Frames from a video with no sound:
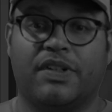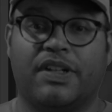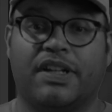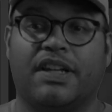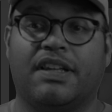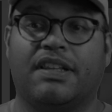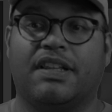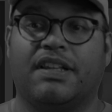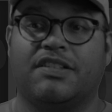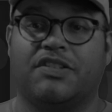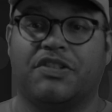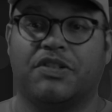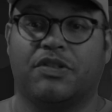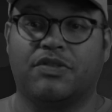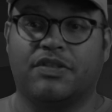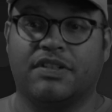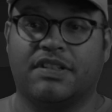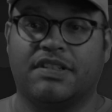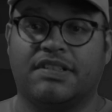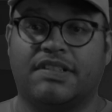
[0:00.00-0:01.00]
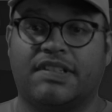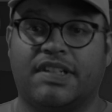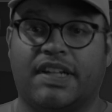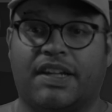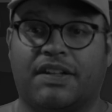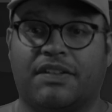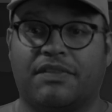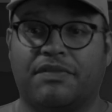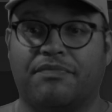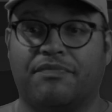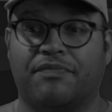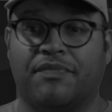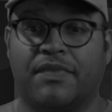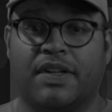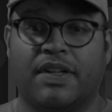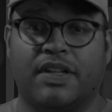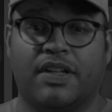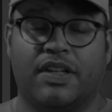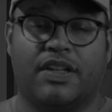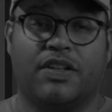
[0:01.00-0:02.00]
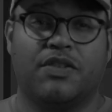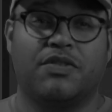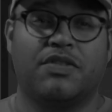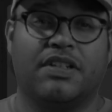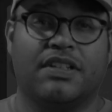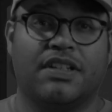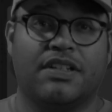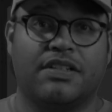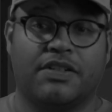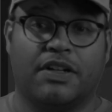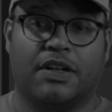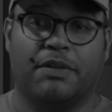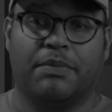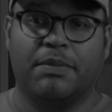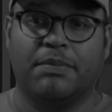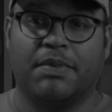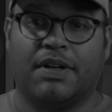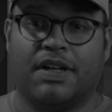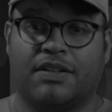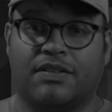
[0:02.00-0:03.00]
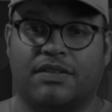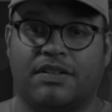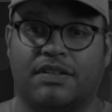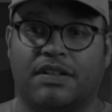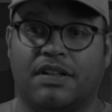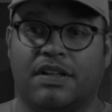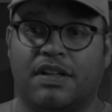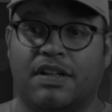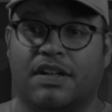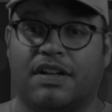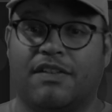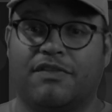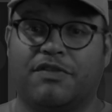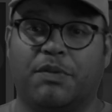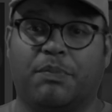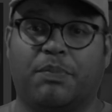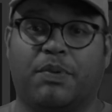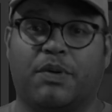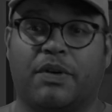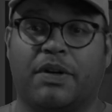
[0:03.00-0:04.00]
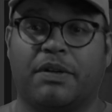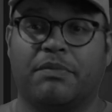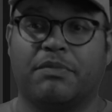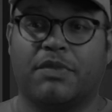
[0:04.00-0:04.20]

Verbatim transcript: dinghy that children could sail, using the Derby model of supporting